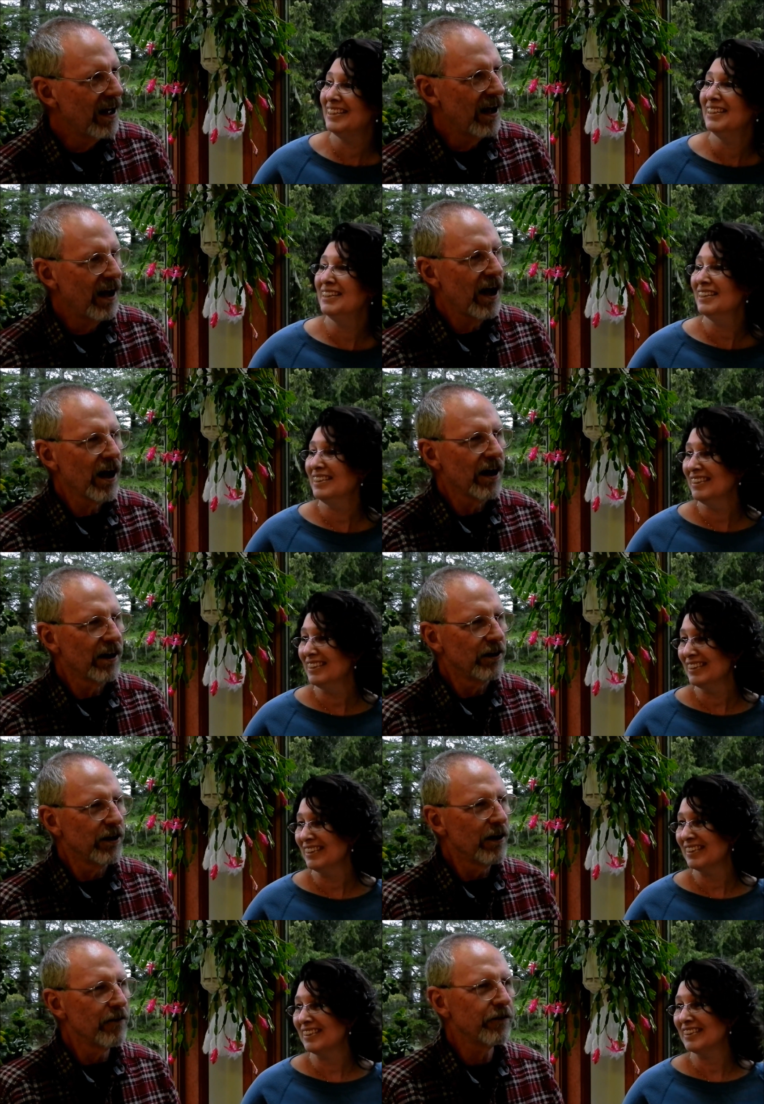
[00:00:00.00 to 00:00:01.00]
Speaker 1: and
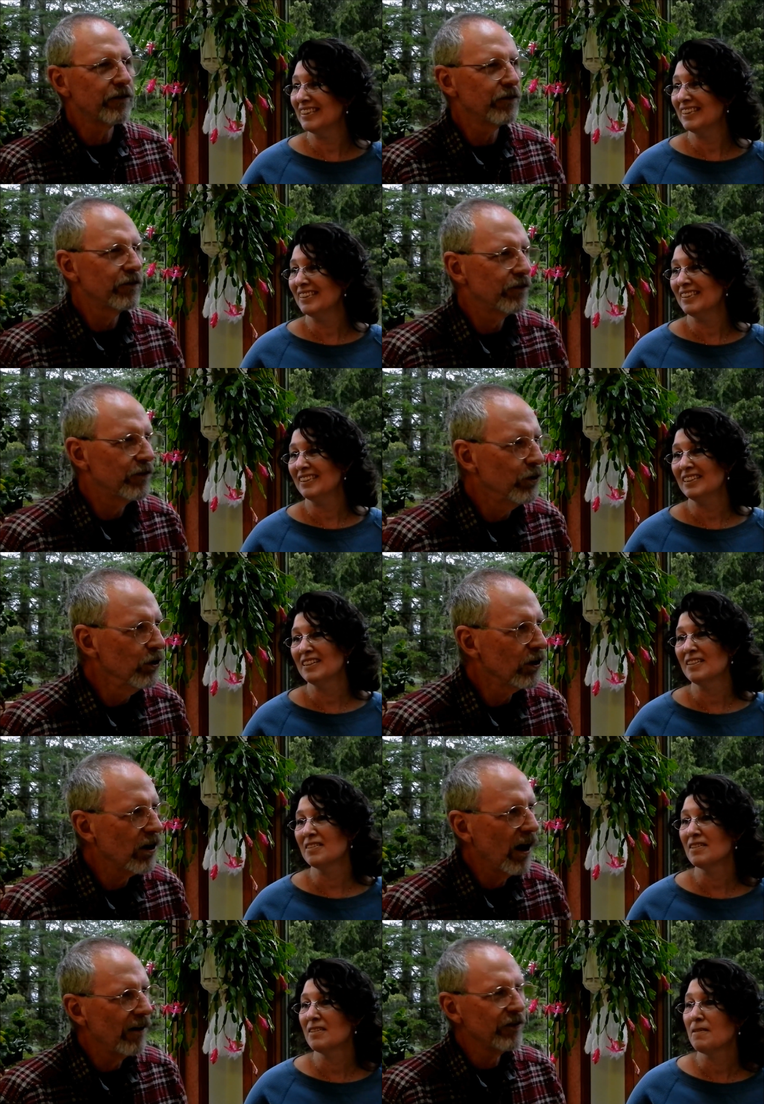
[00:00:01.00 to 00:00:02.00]
if uh, you
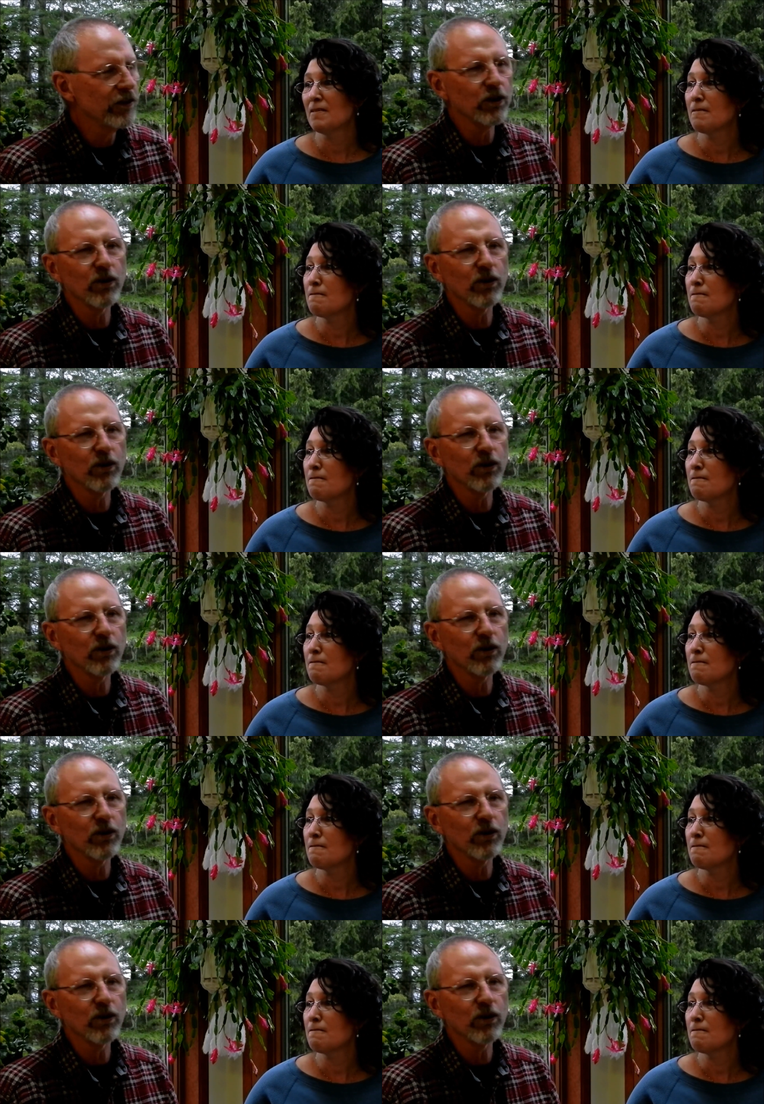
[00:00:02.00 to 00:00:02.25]
look off at the